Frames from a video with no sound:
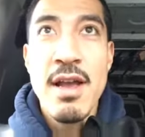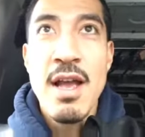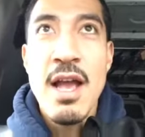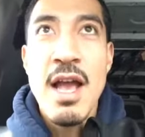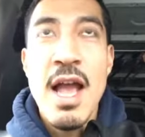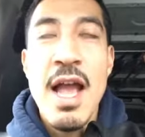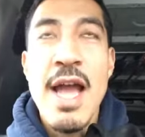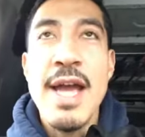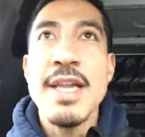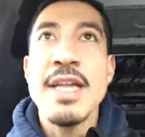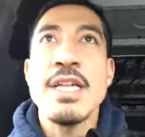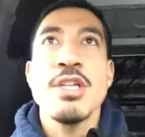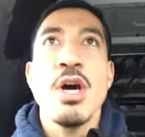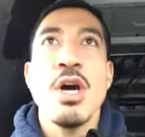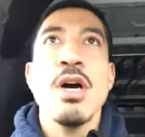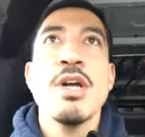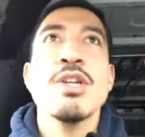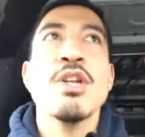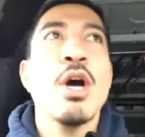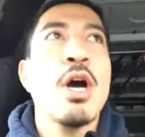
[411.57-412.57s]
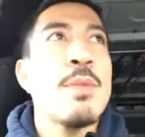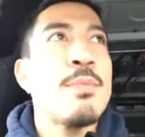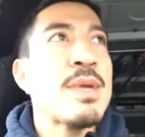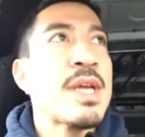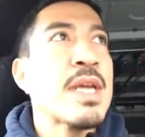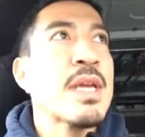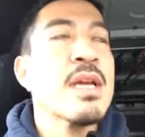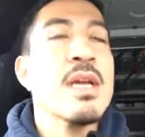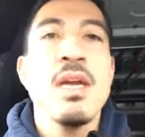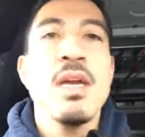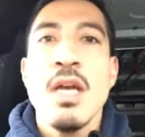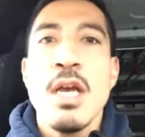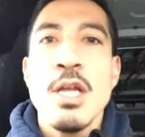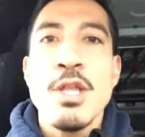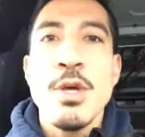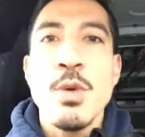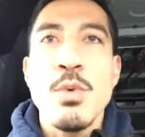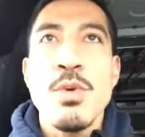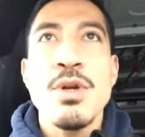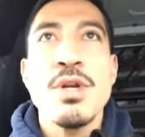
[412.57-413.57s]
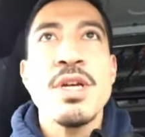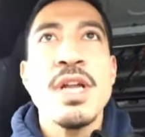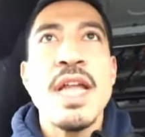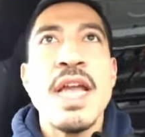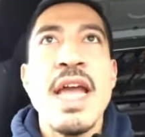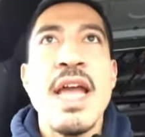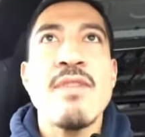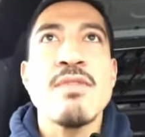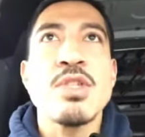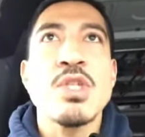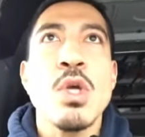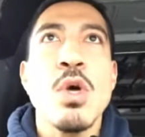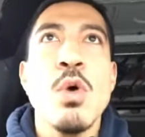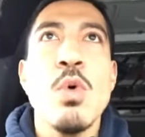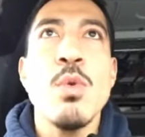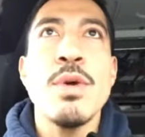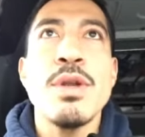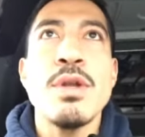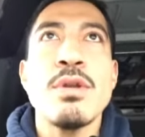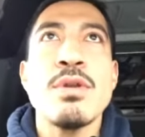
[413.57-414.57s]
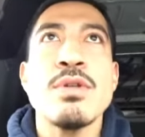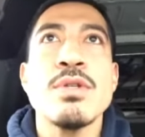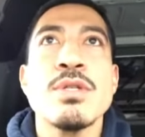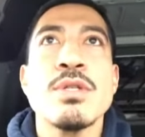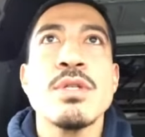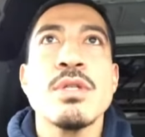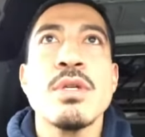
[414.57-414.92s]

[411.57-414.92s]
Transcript: And it dawned on me that we're going to have soul winners